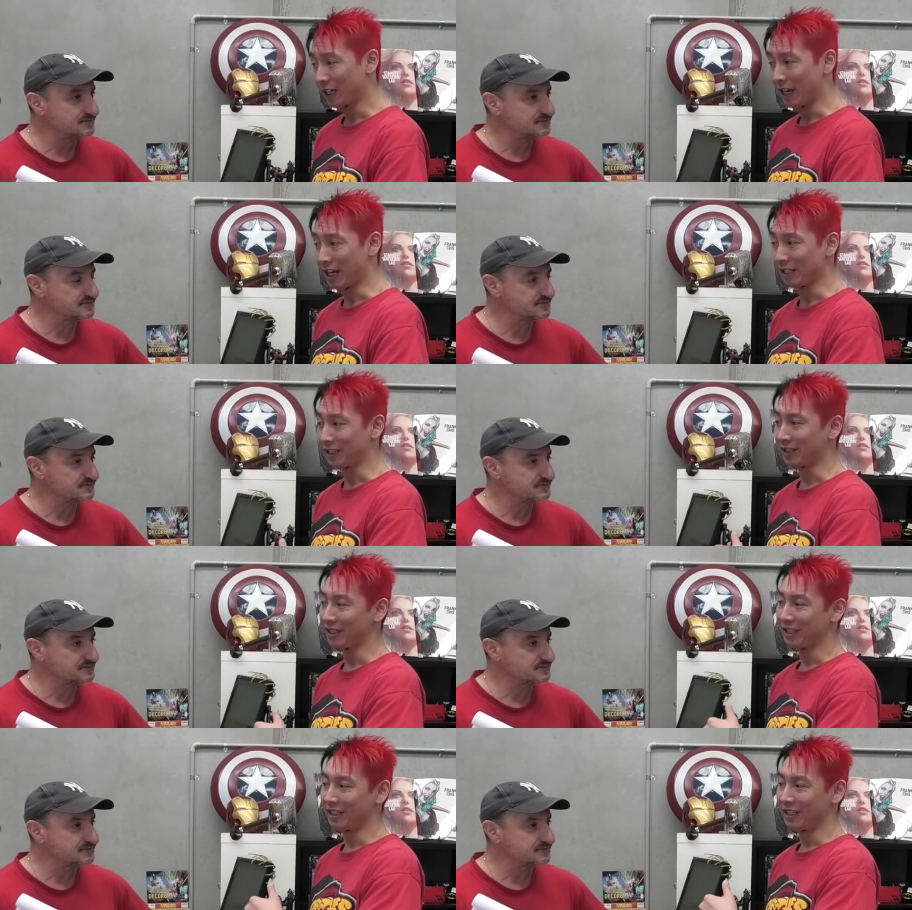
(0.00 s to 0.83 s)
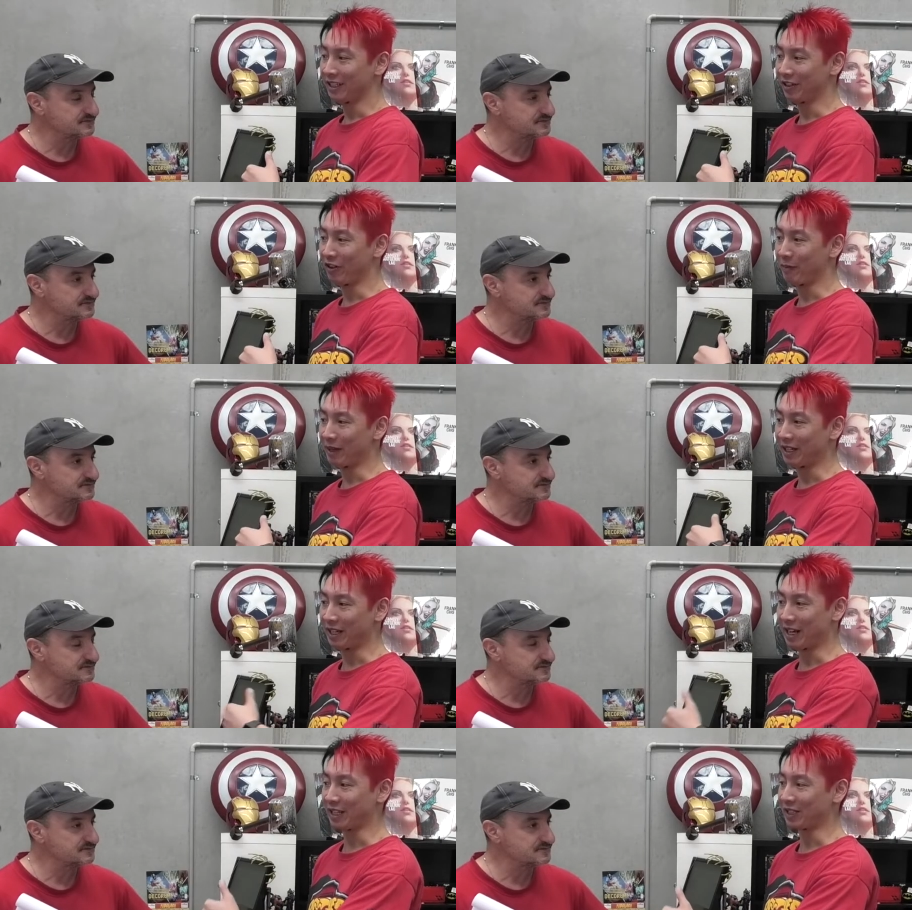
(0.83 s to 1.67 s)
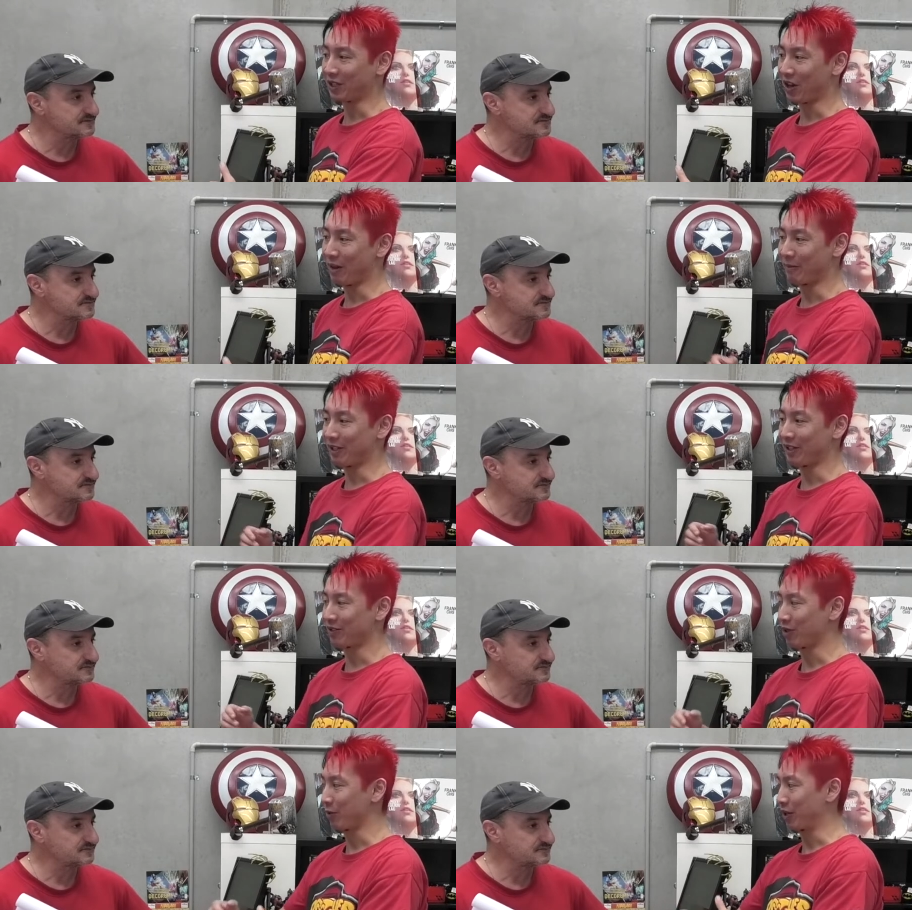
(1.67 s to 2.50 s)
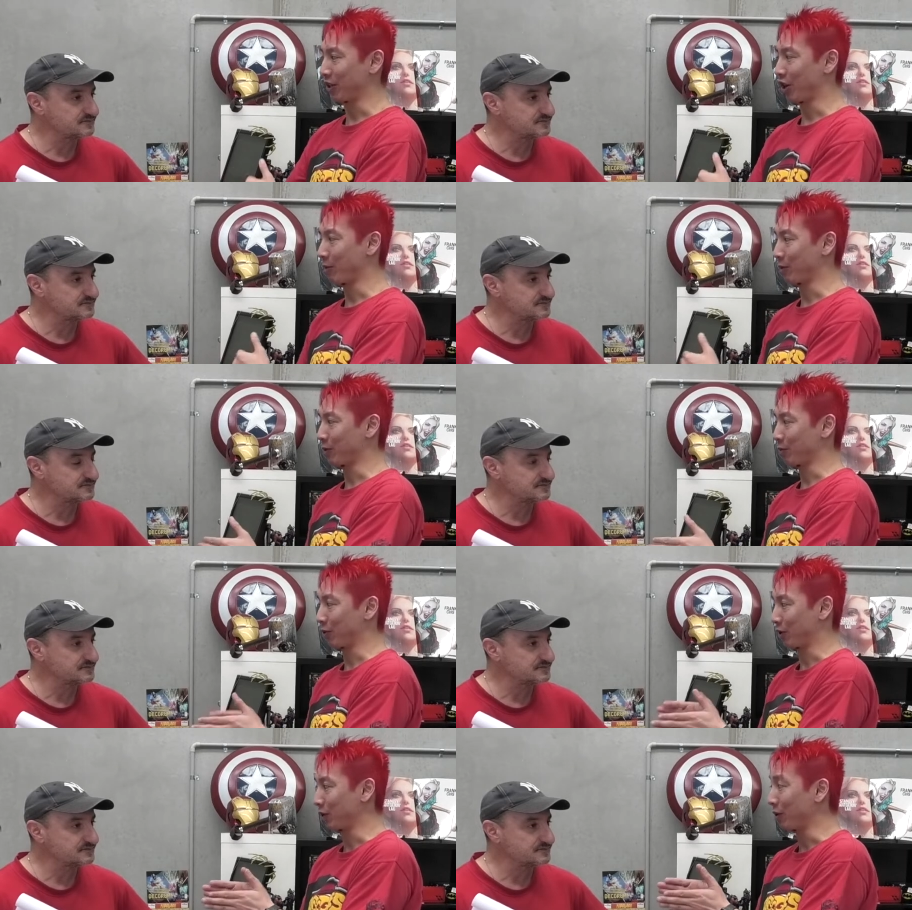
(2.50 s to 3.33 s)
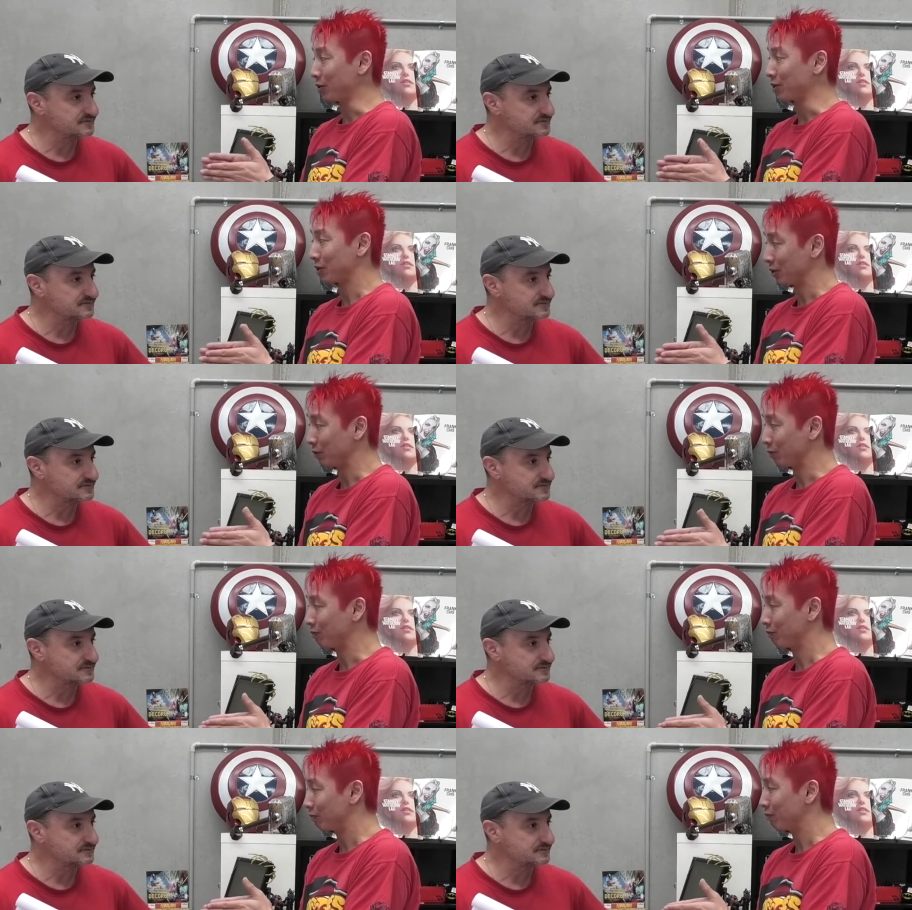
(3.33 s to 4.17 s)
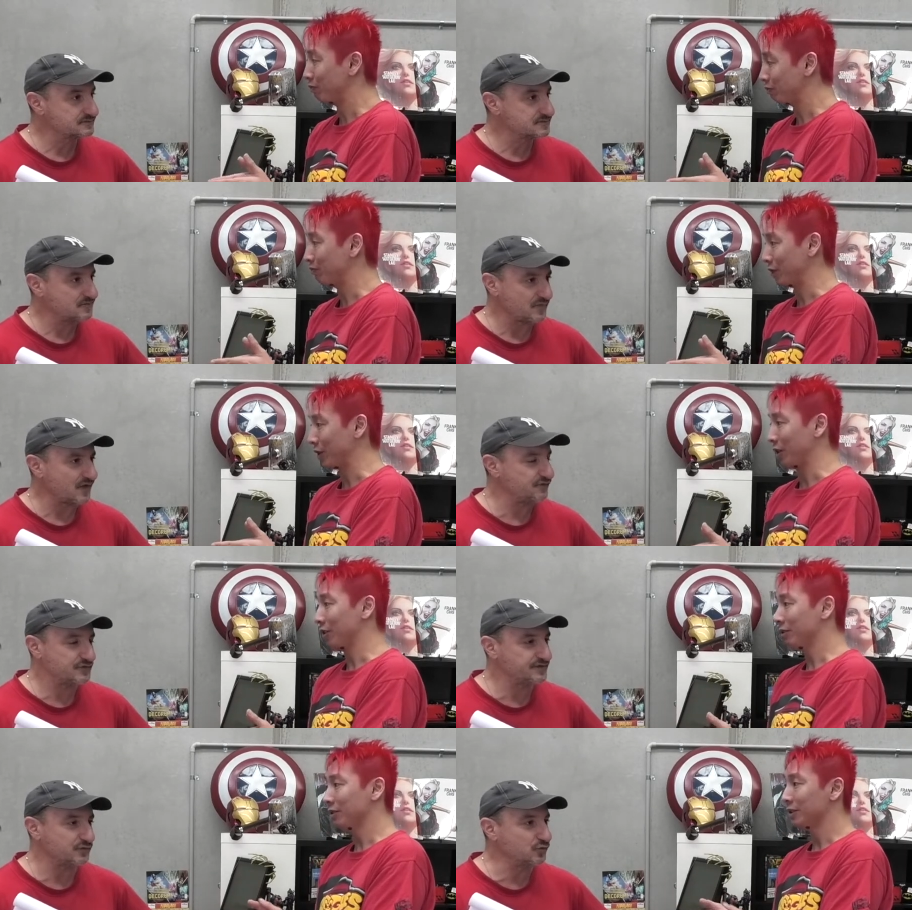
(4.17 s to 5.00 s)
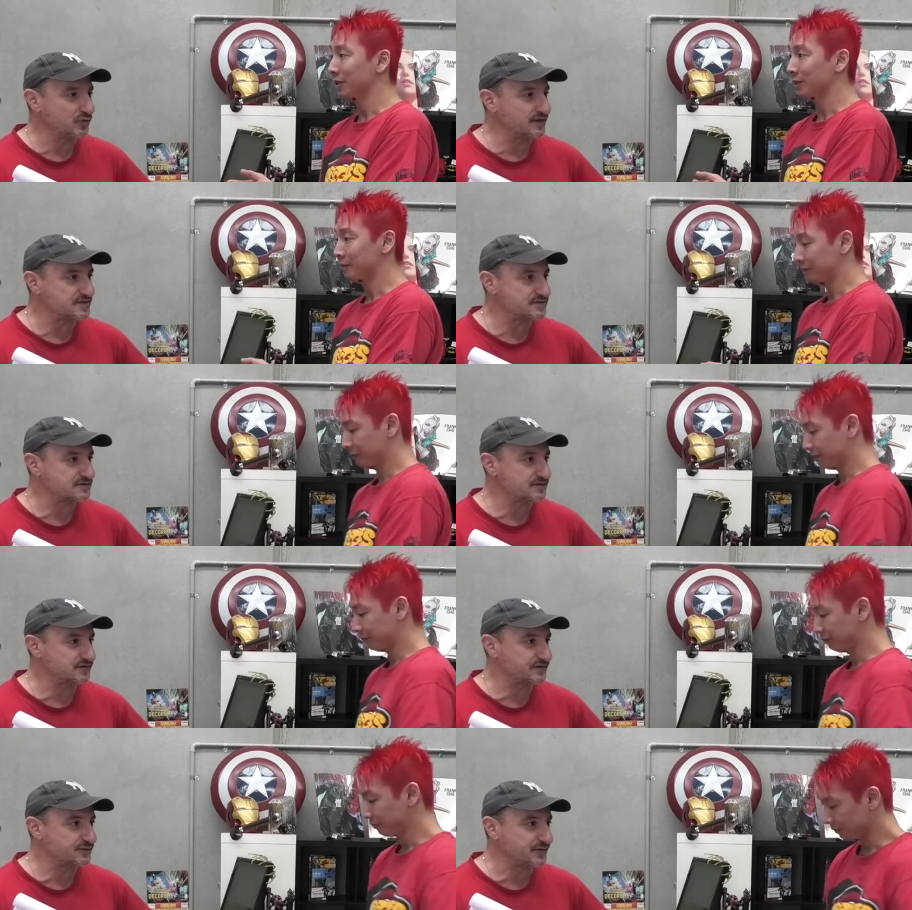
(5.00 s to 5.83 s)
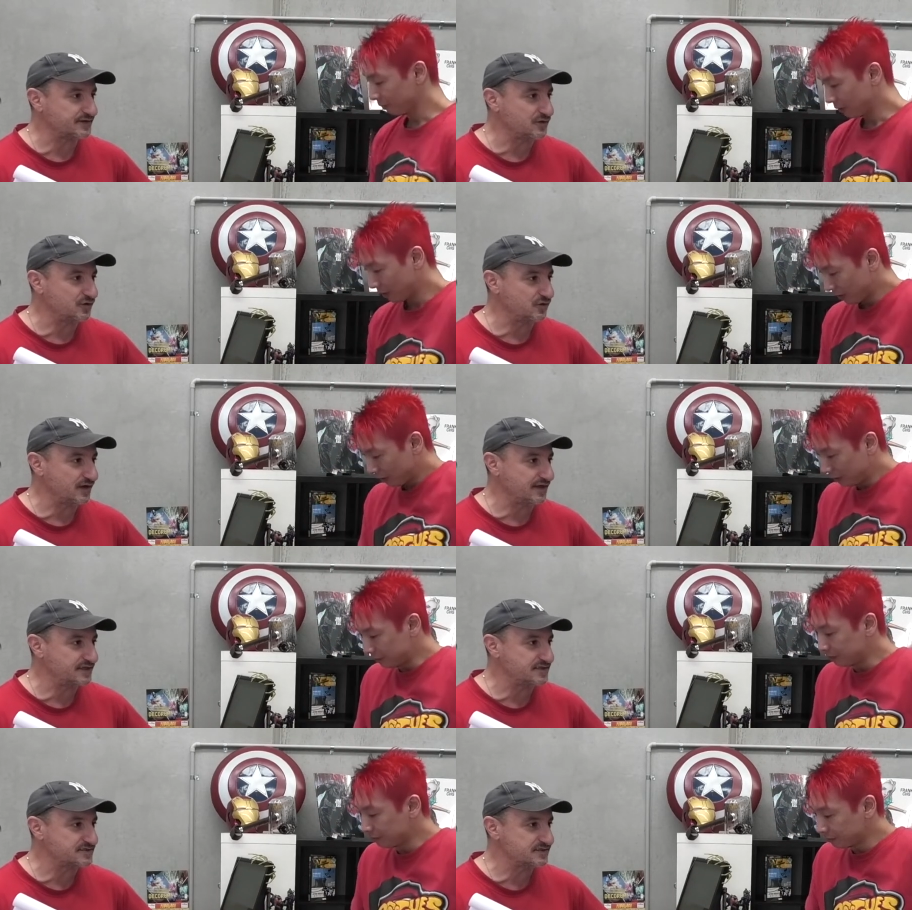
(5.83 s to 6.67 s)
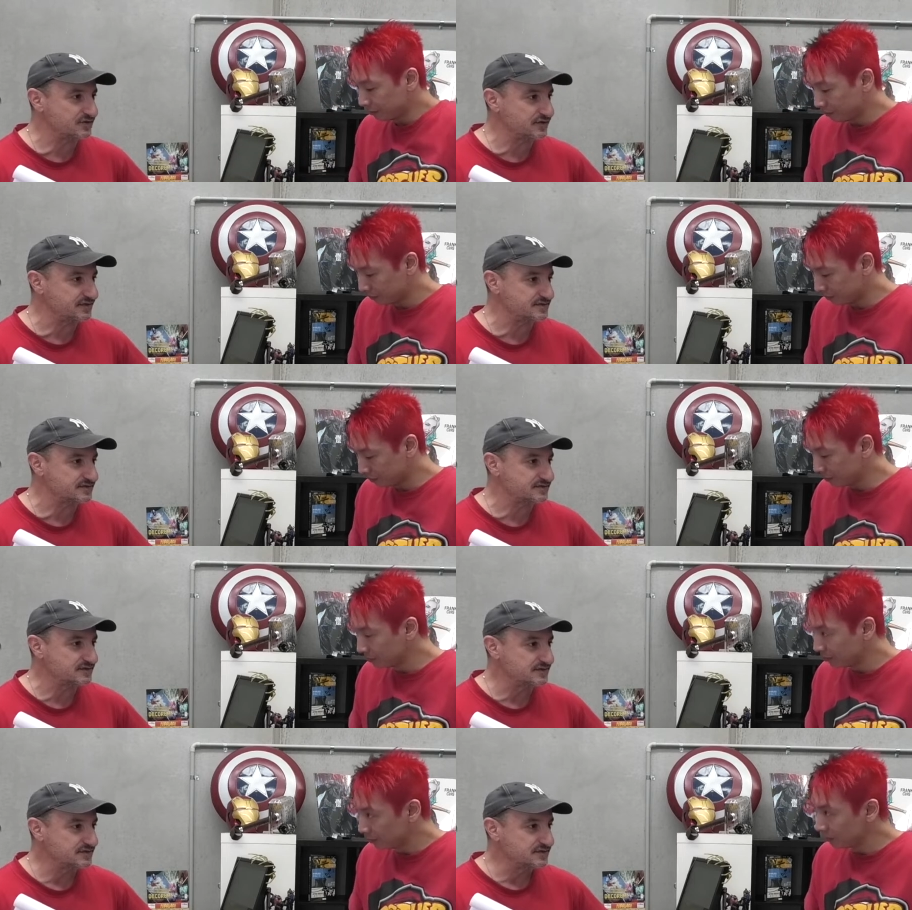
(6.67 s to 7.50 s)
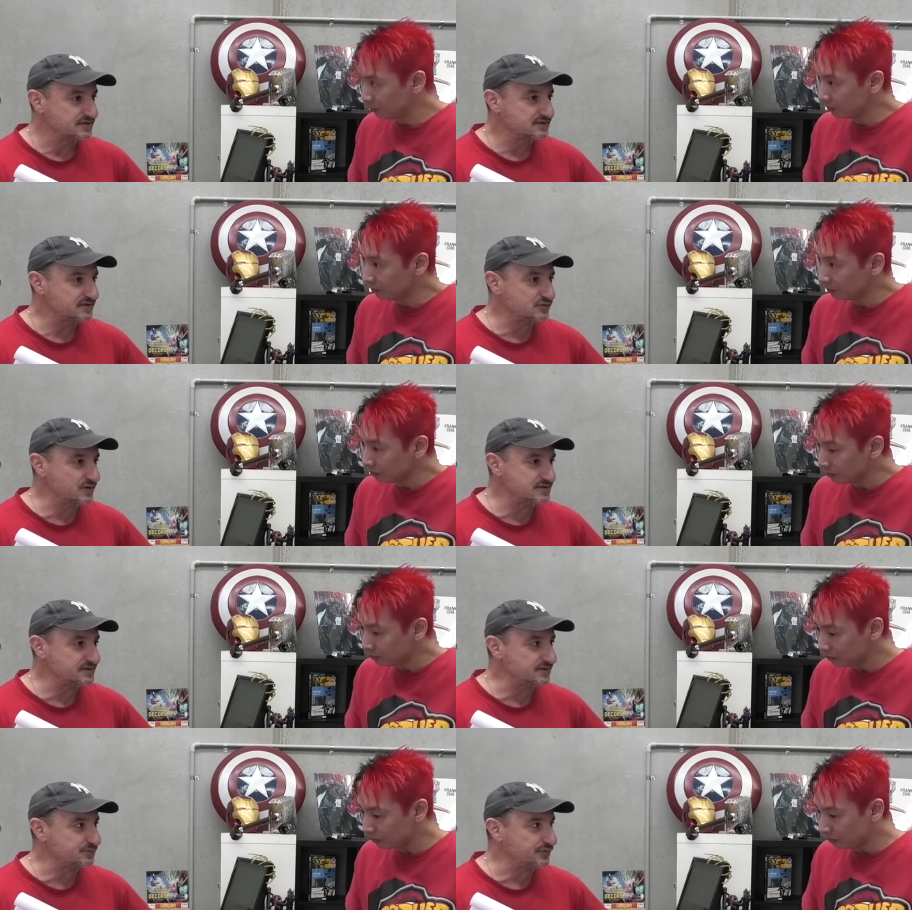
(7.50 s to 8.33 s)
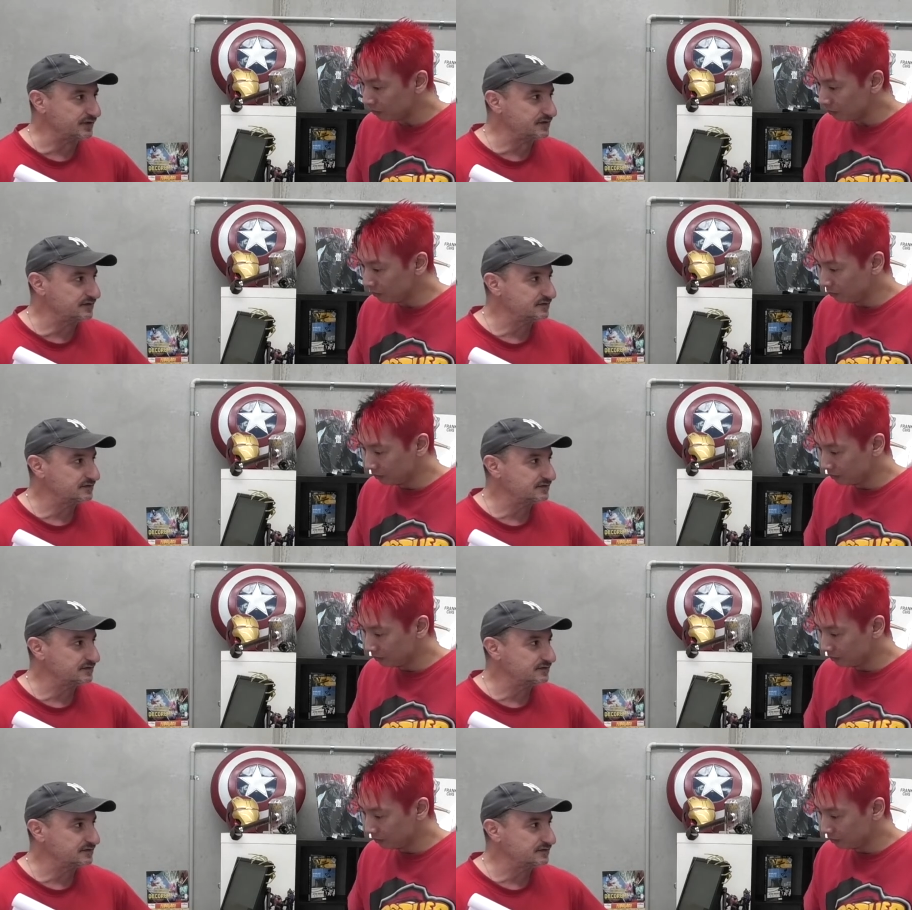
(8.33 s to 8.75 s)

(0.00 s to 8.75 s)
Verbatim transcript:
Speaker 1: has there been another time in history where comic books were close to, you know? They're always throughout the whole 80s and 90s. They're always on the brink.